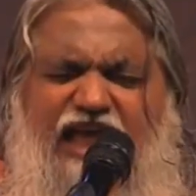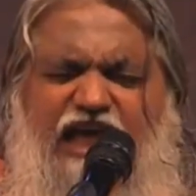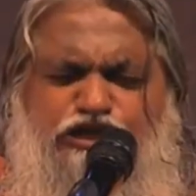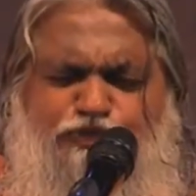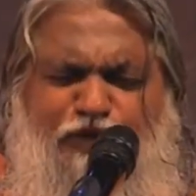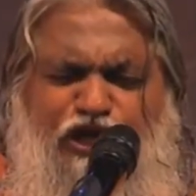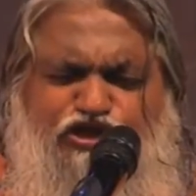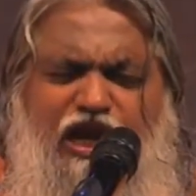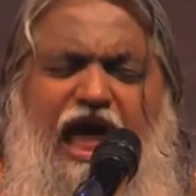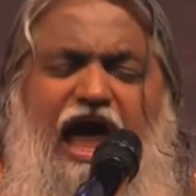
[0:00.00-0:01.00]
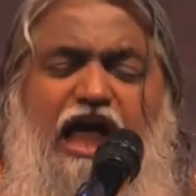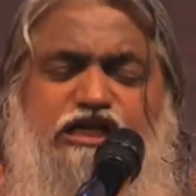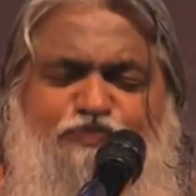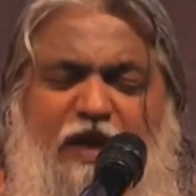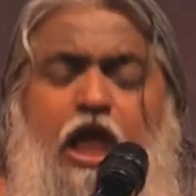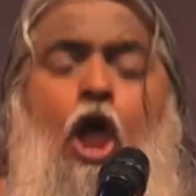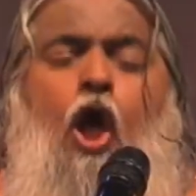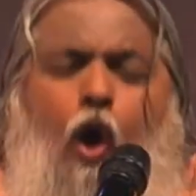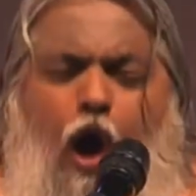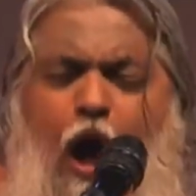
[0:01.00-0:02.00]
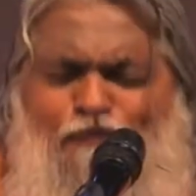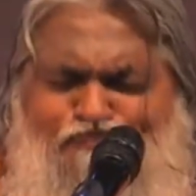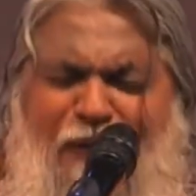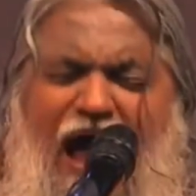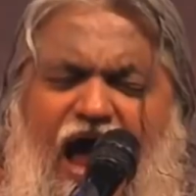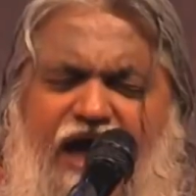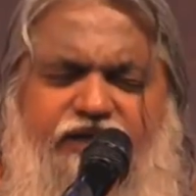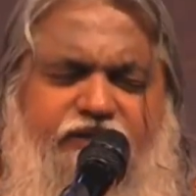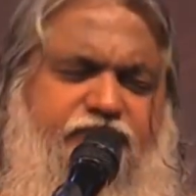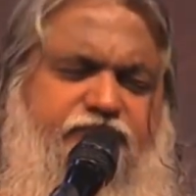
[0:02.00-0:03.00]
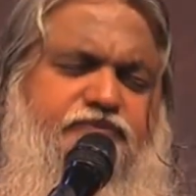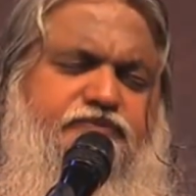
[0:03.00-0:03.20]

their spiritual eyes be open.